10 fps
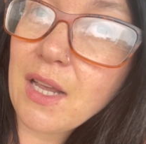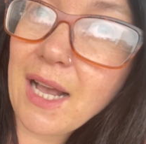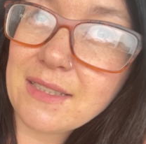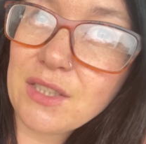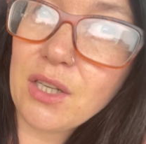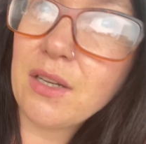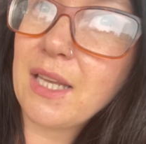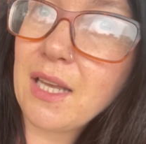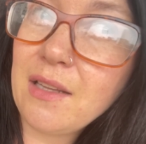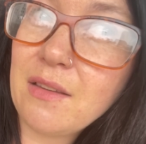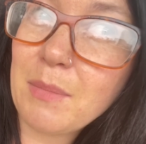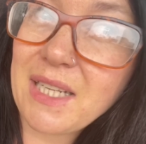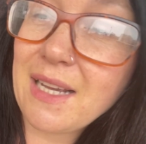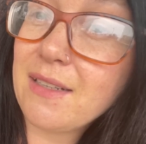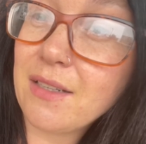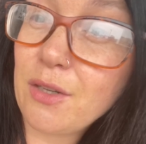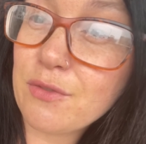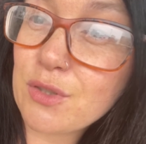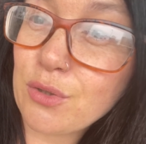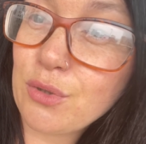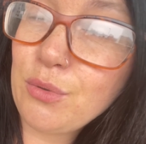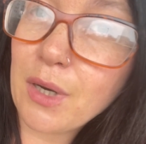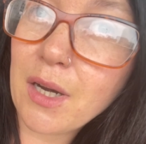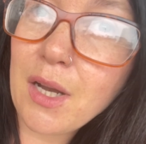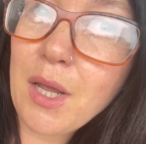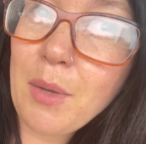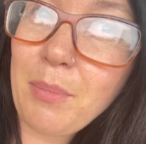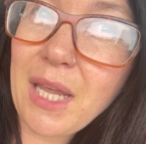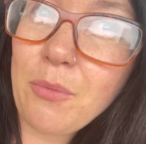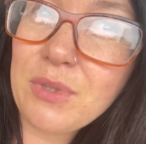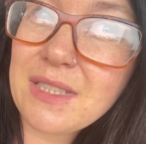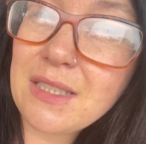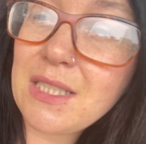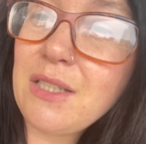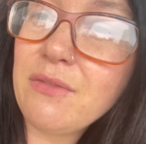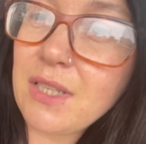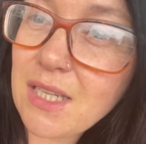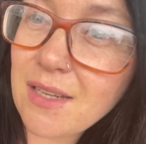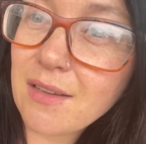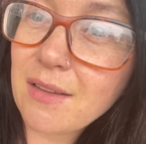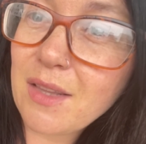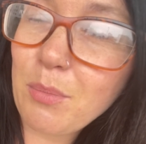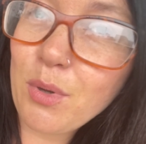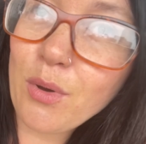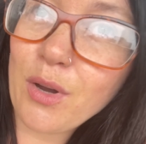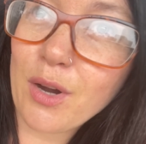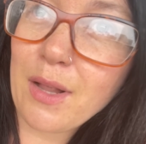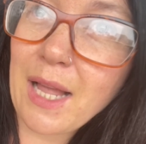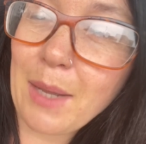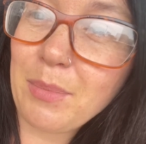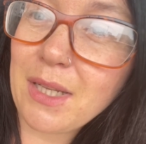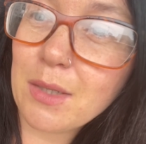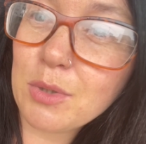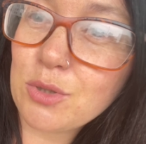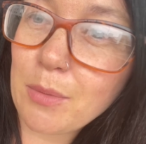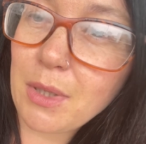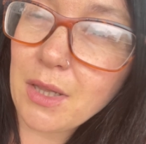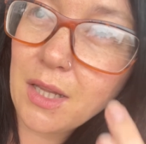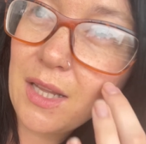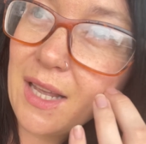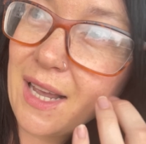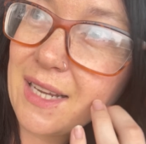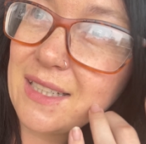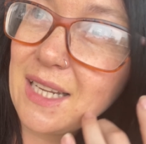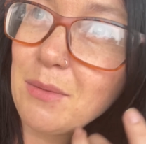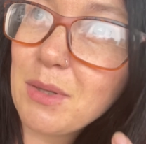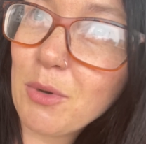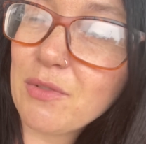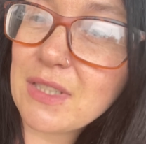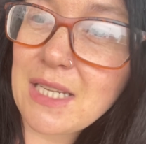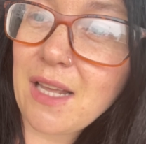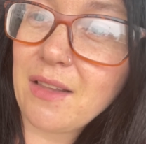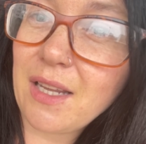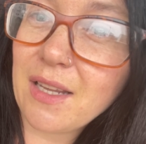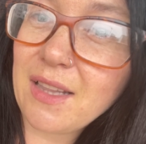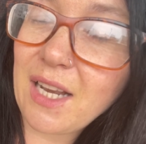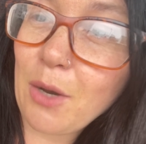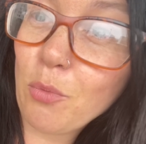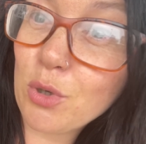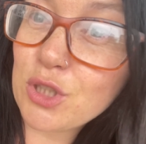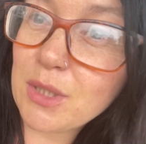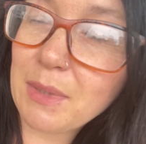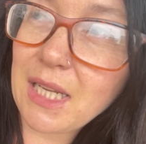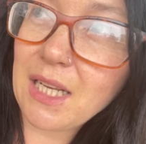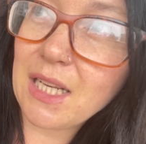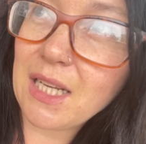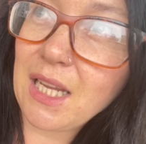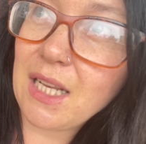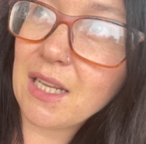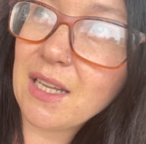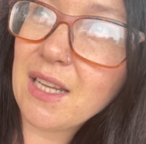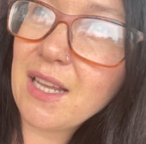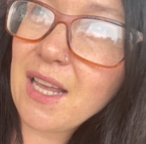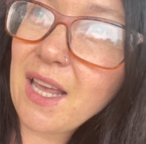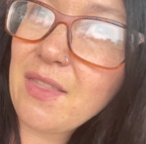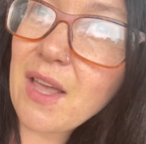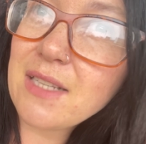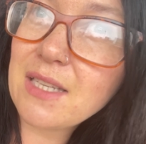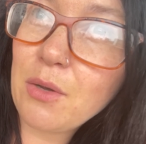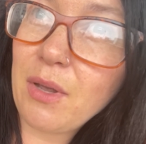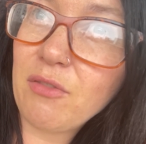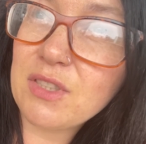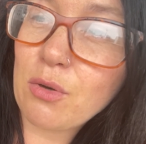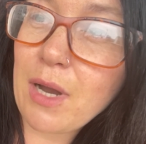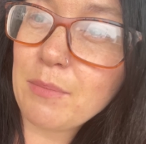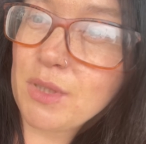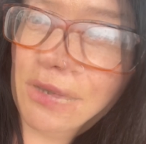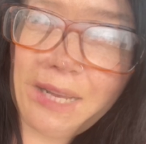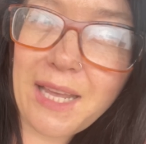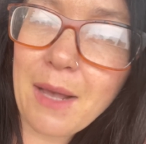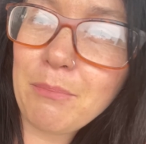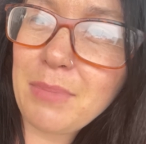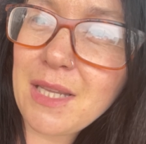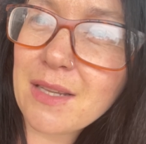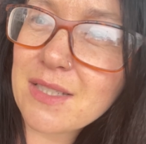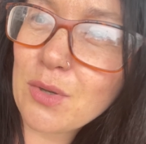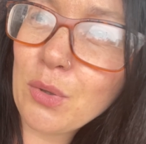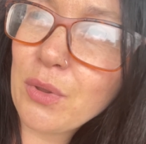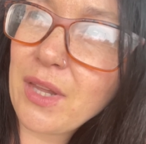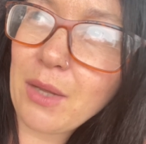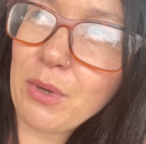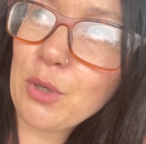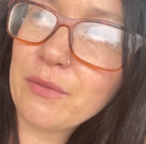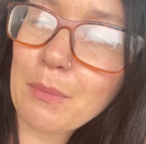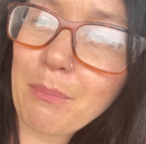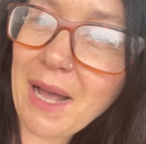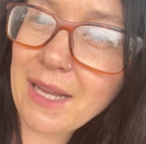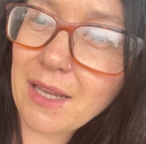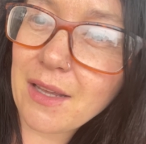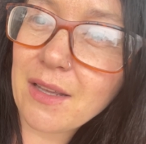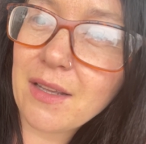As a young kid, my dad had Elvis on Tour, but it was the TV that put on Girl Happy, Double Trouble. I take them off the telly and then I watch them again and again. And that's how Elvis grabs you. And it can't be this whole thing where you have to buy it.